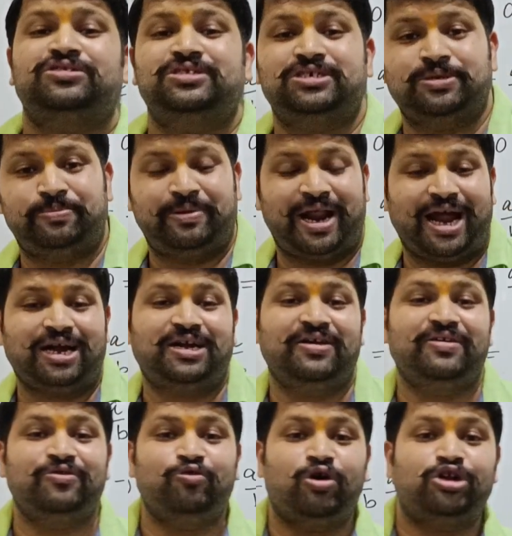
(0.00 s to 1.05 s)
the subtractive
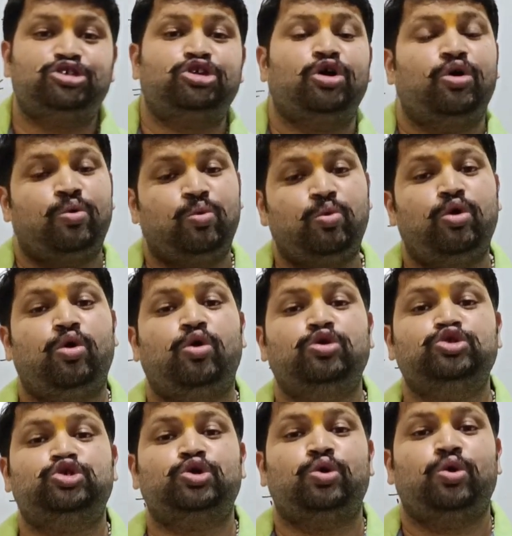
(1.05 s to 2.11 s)
inverse would
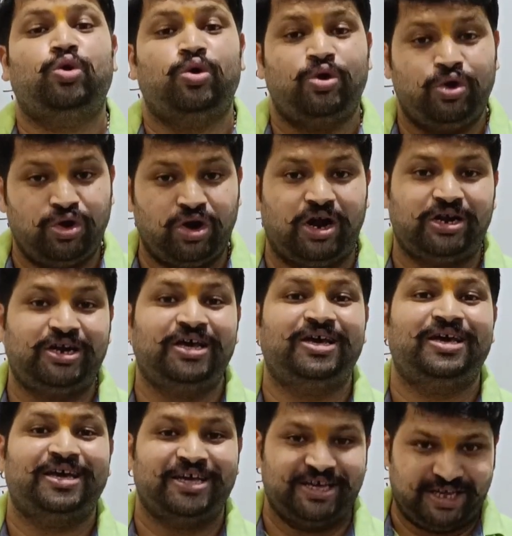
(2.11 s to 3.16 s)
also not
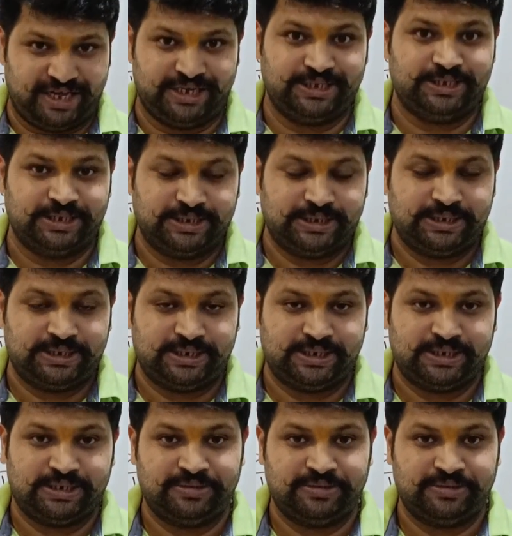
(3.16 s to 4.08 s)
exist.